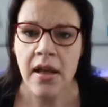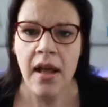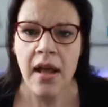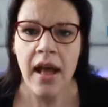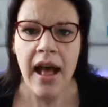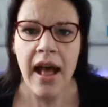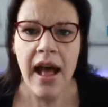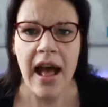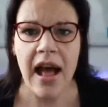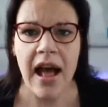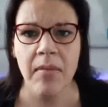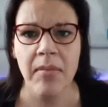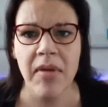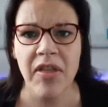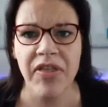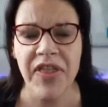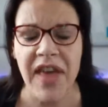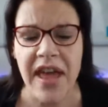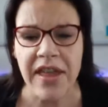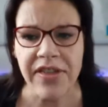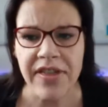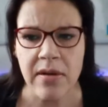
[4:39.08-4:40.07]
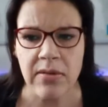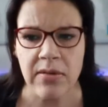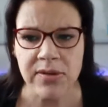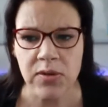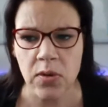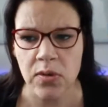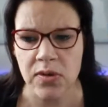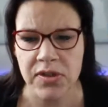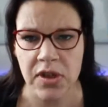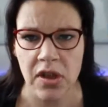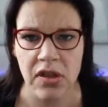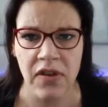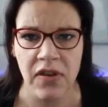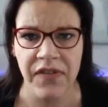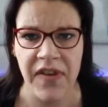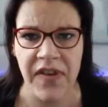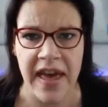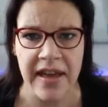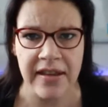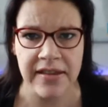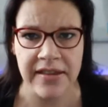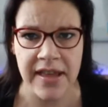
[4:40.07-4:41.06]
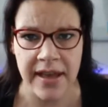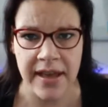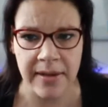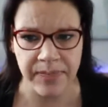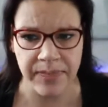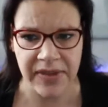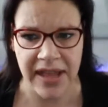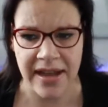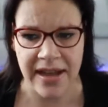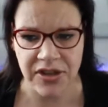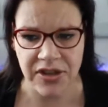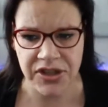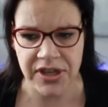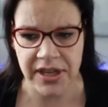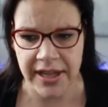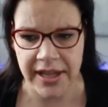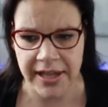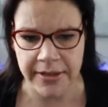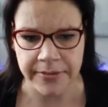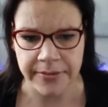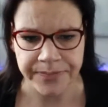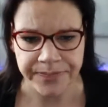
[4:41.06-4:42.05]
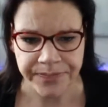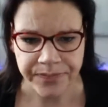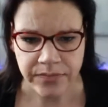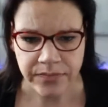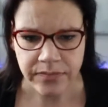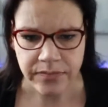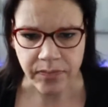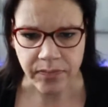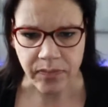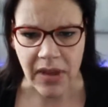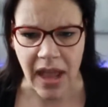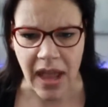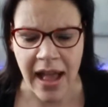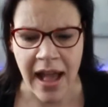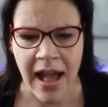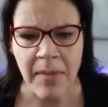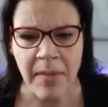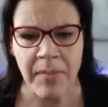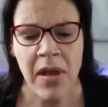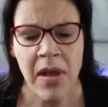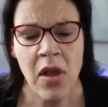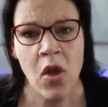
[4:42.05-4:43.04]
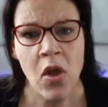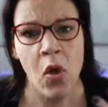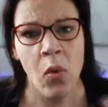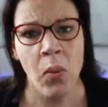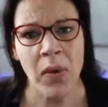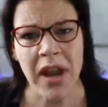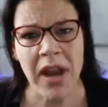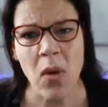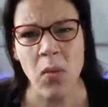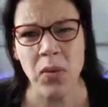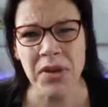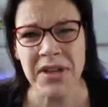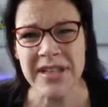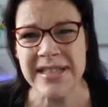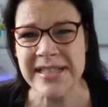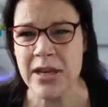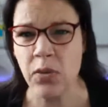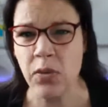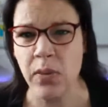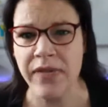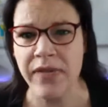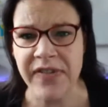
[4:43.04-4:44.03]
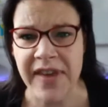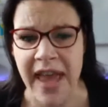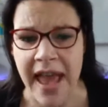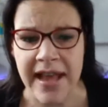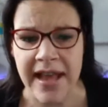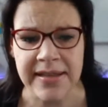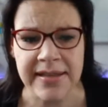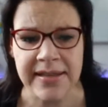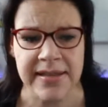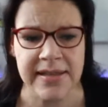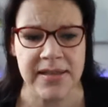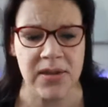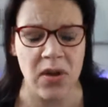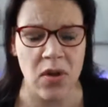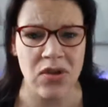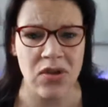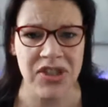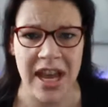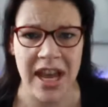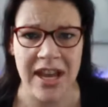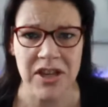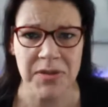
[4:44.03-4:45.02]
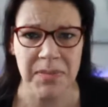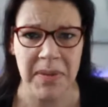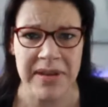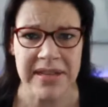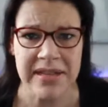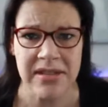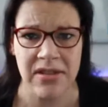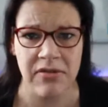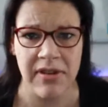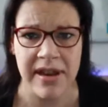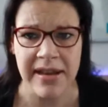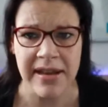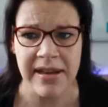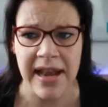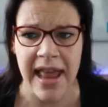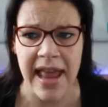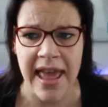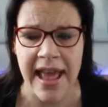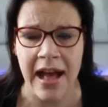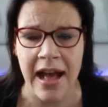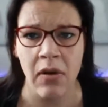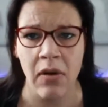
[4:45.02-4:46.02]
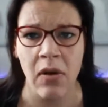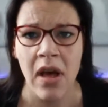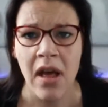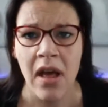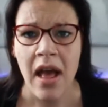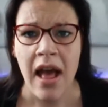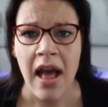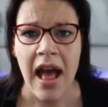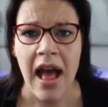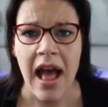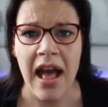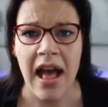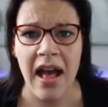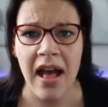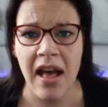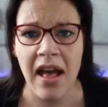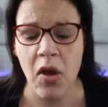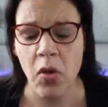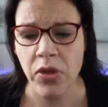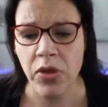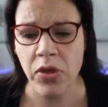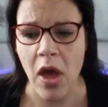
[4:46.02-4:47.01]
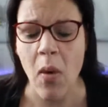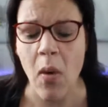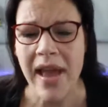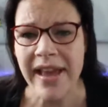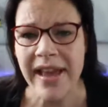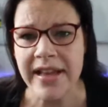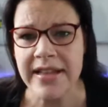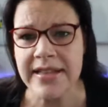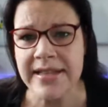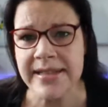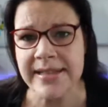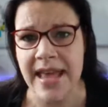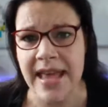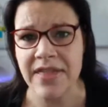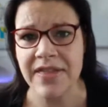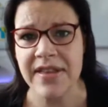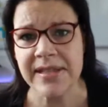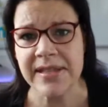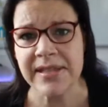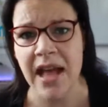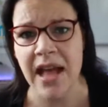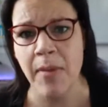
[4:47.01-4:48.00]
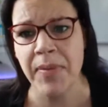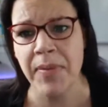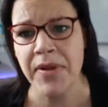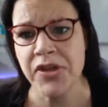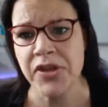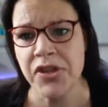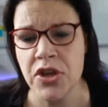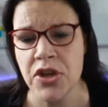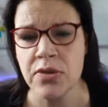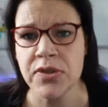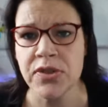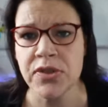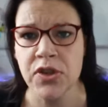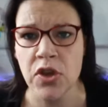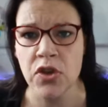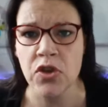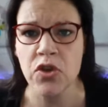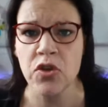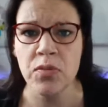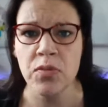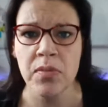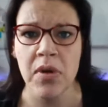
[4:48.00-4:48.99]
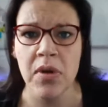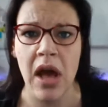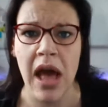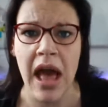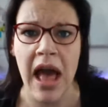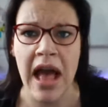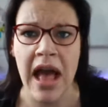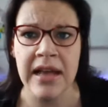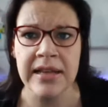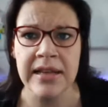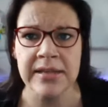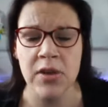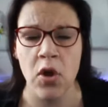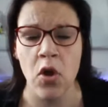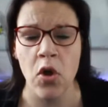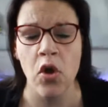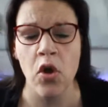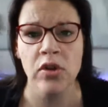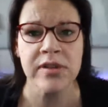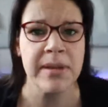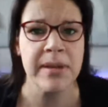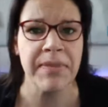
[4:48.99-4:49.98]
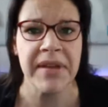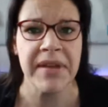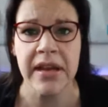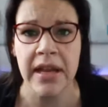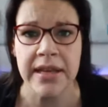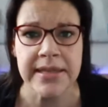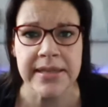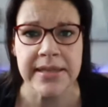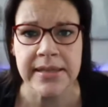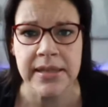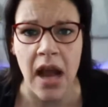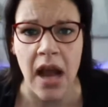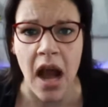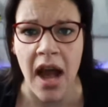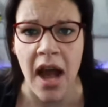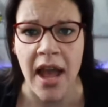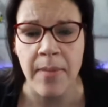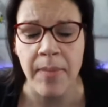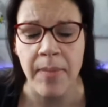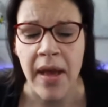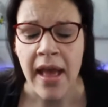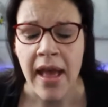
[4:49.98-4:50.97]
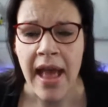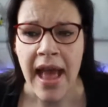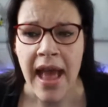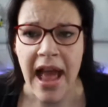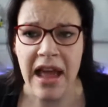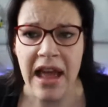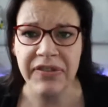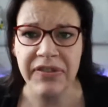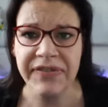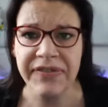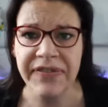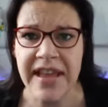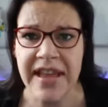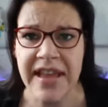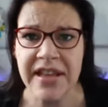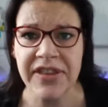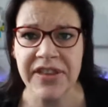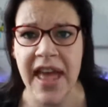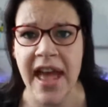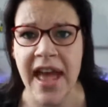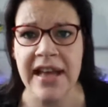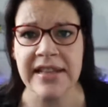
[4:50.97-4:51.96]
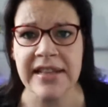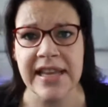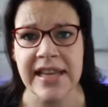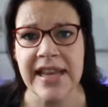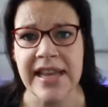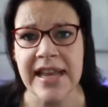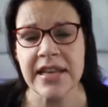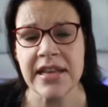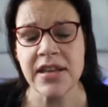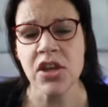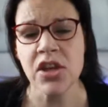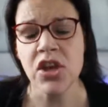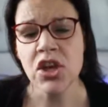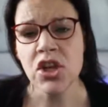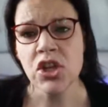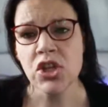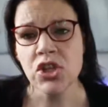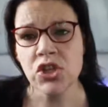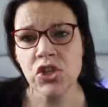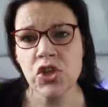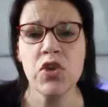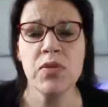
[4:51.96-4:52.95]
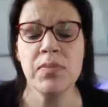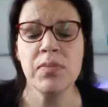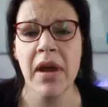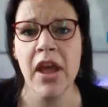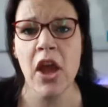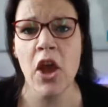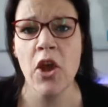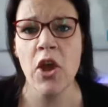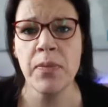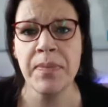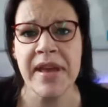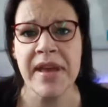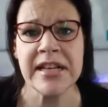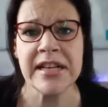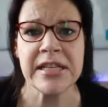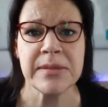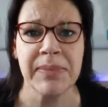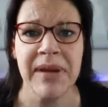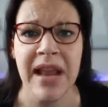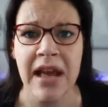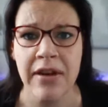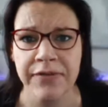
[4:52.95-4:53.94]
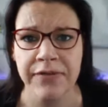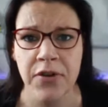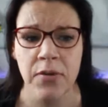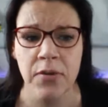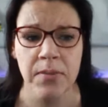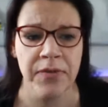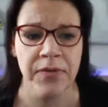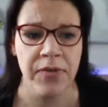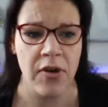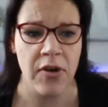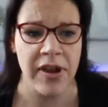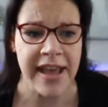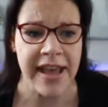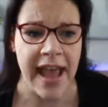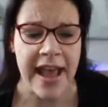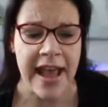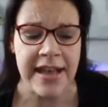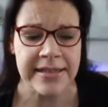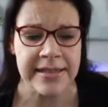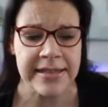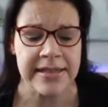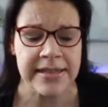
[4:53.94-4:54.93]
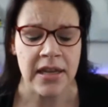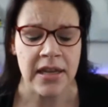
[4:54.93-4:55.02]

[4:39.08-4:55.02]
Then there was also the fact that actually, when I want to deal with guests or change my screen layout, although I can set this up and use Zoom or something like Skype and feed that in to my OBS platform for a guest,